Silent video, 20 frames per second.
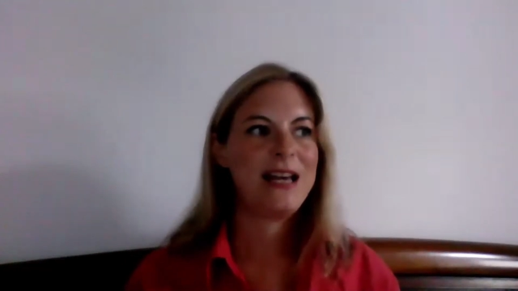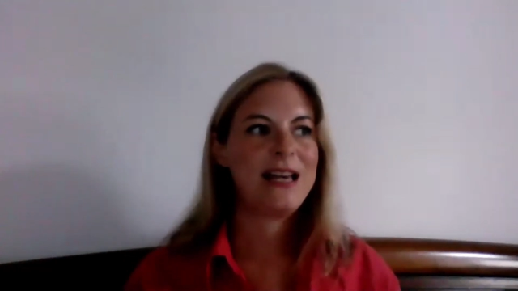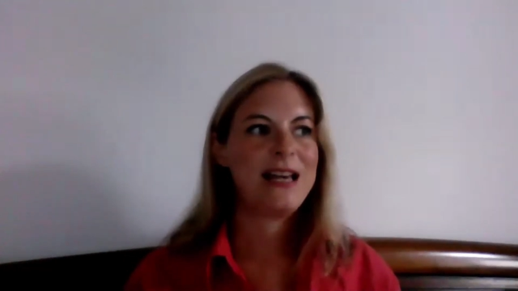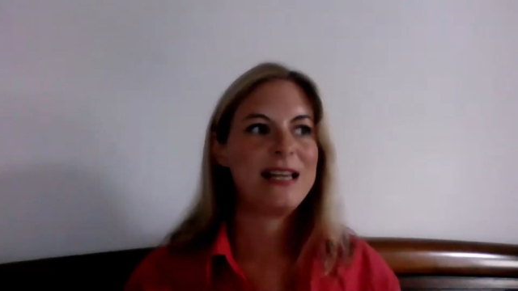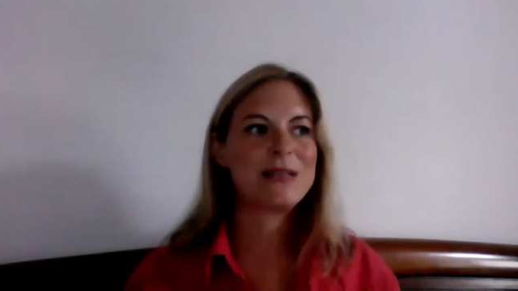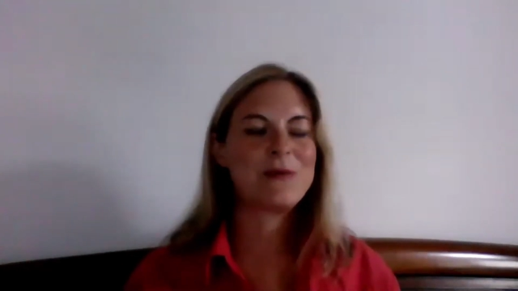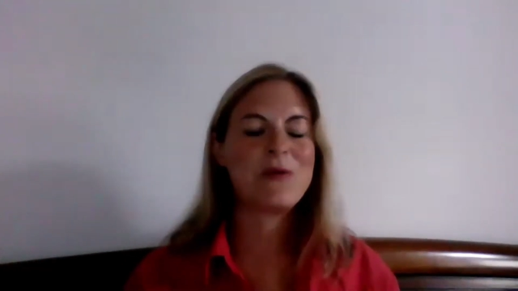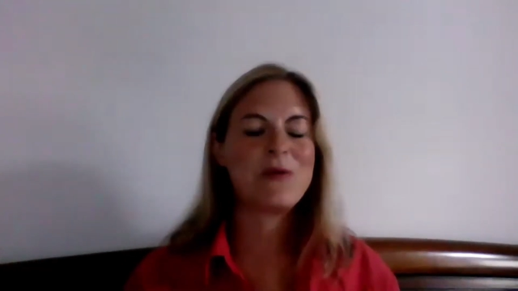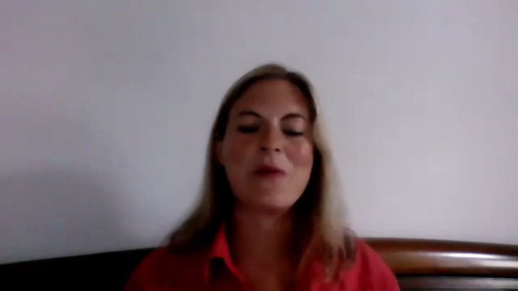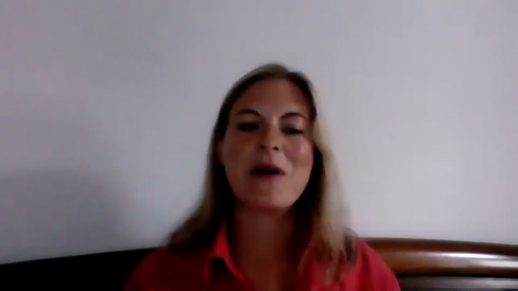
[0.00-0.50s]

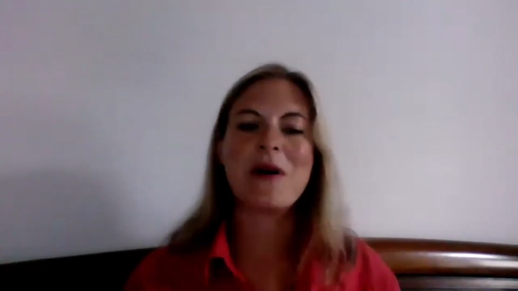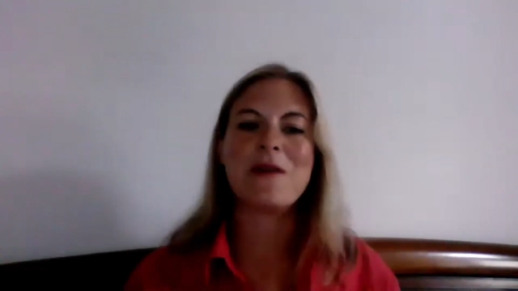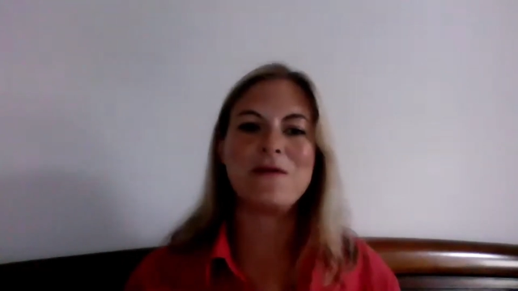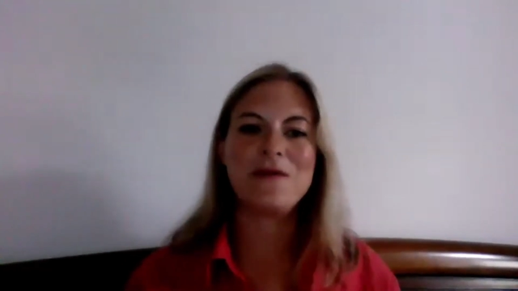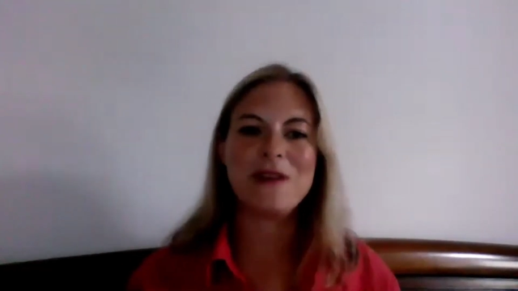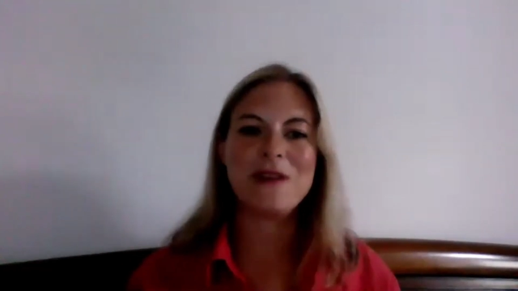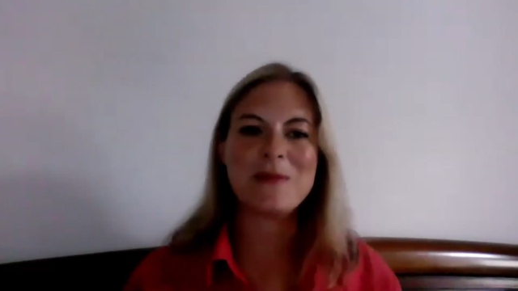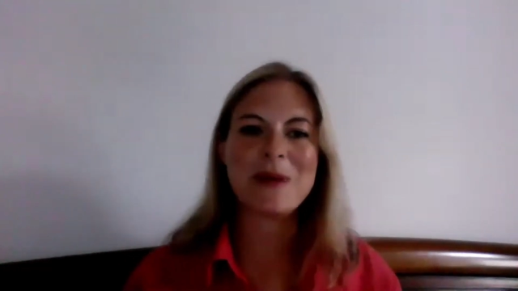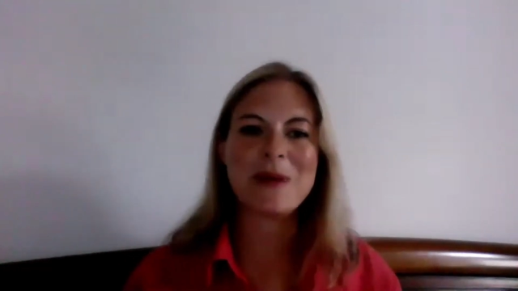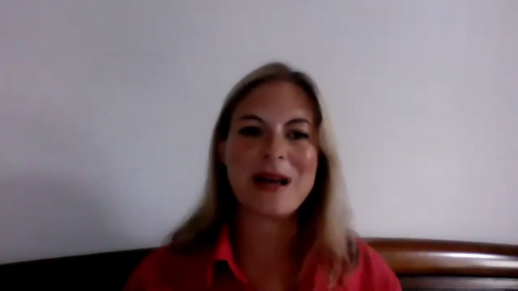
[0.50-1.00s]
some of my
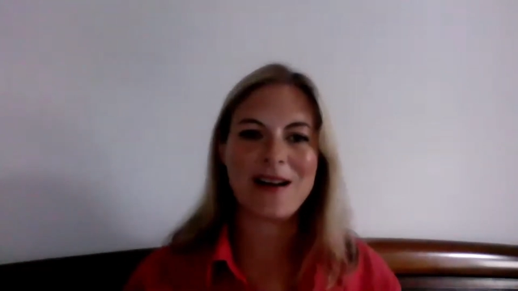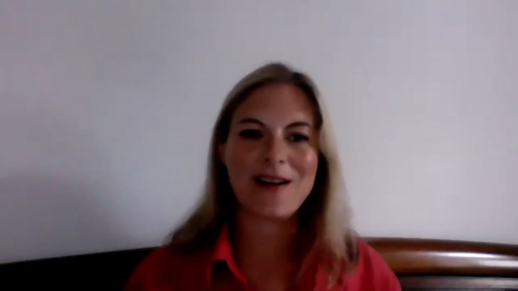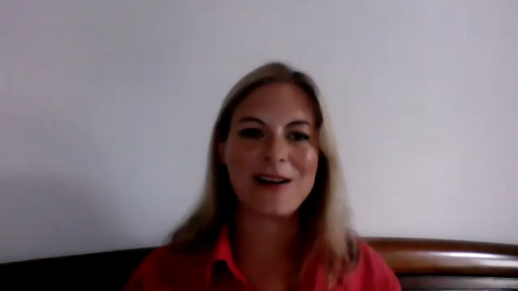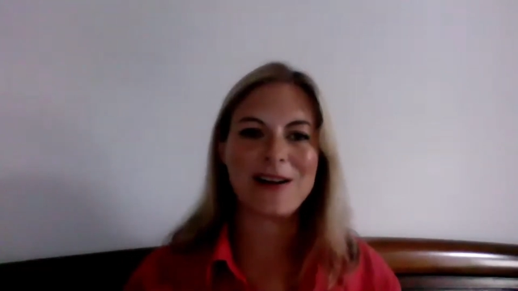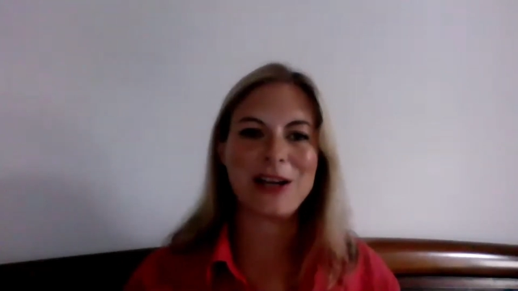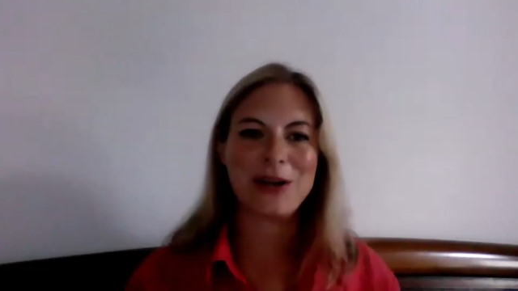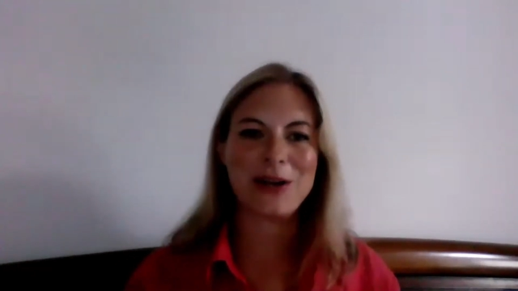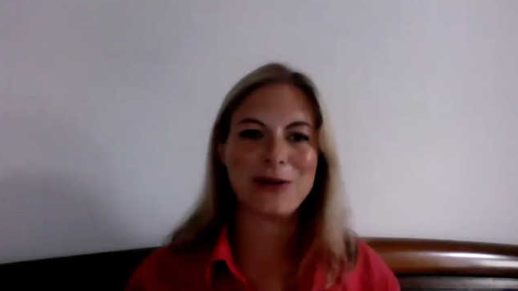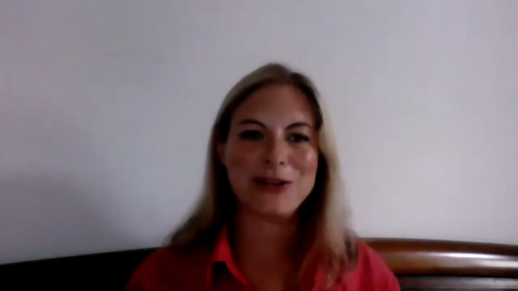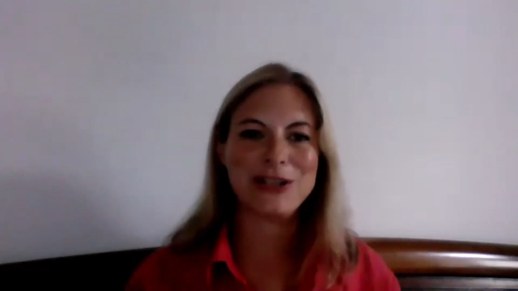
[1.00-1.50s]
female
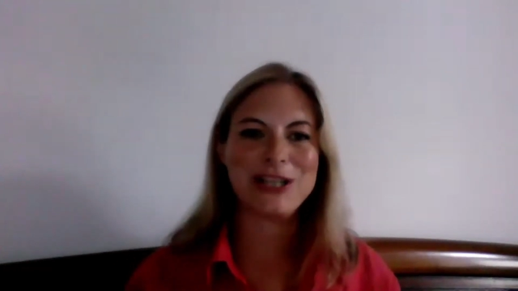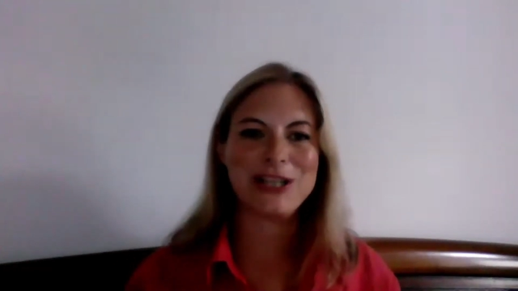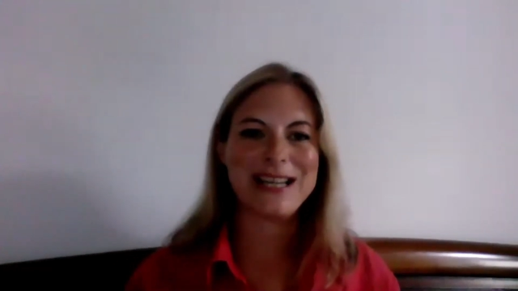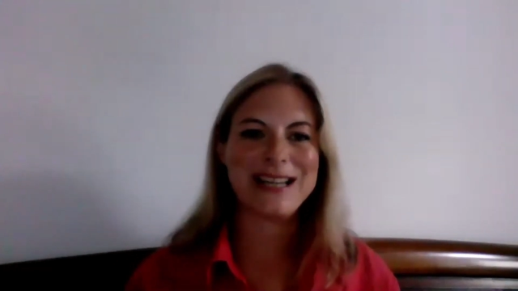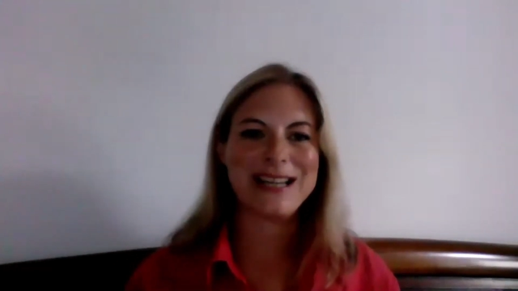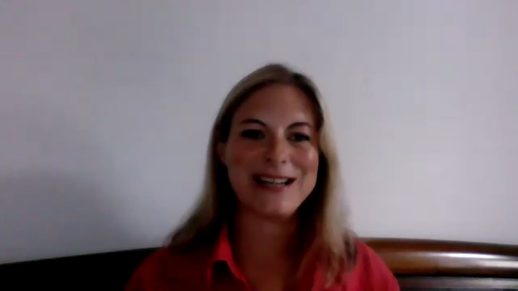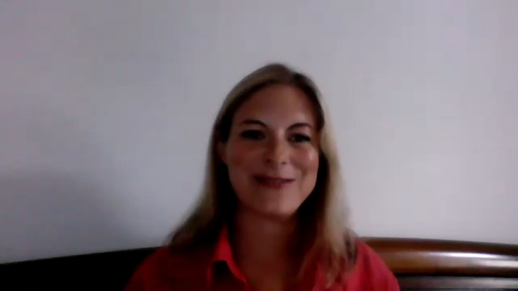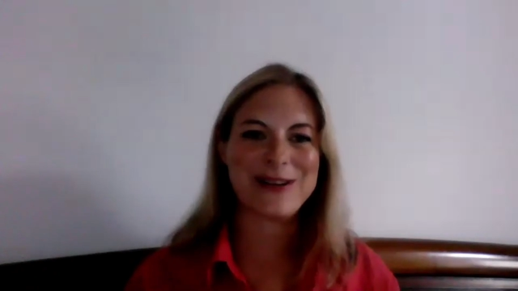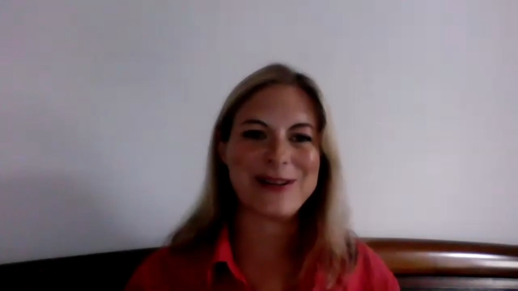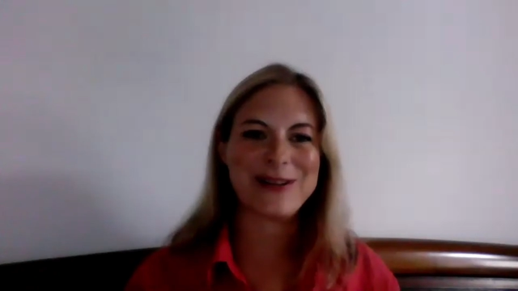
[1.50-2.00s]
archaeology
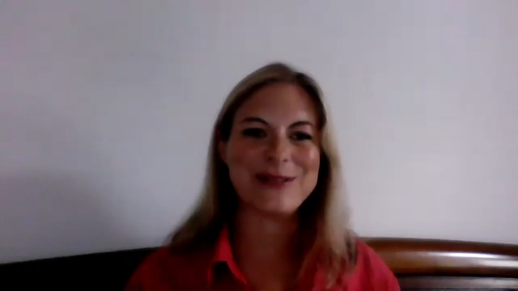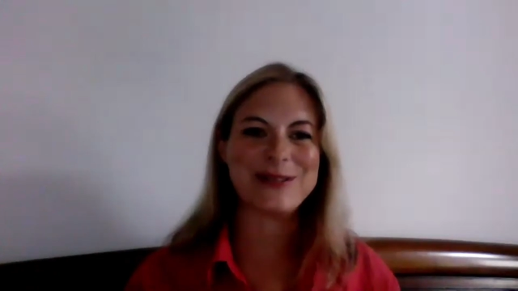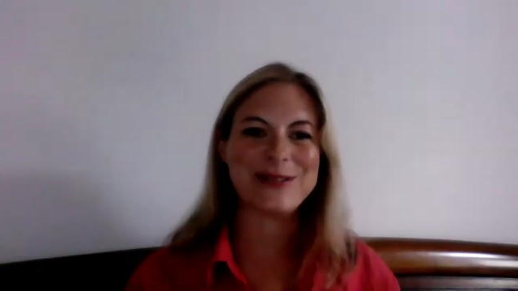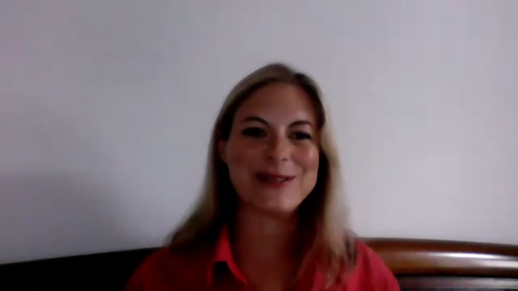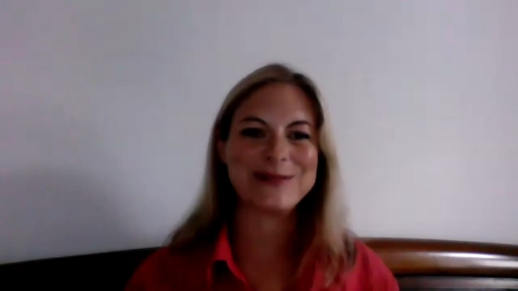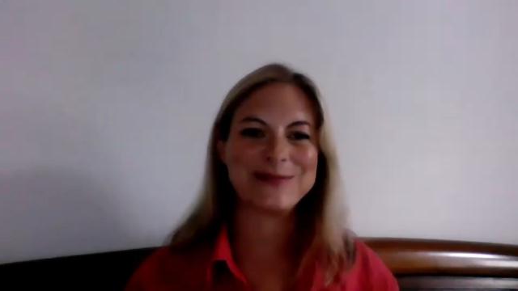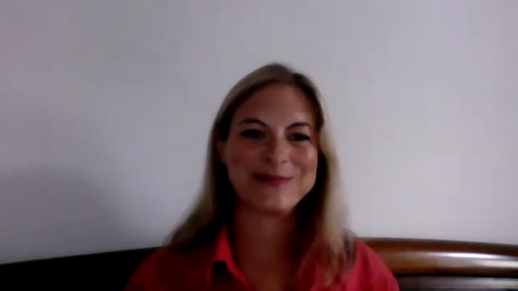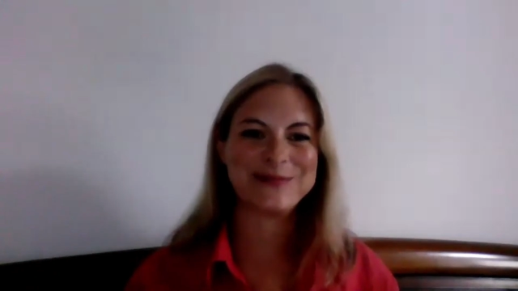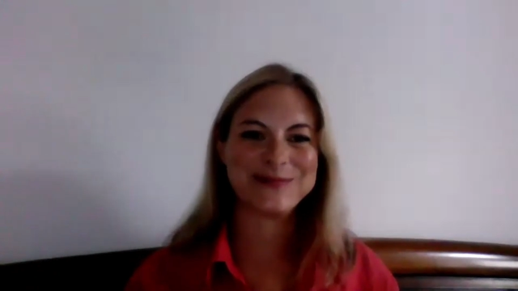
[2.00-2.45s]
heroes.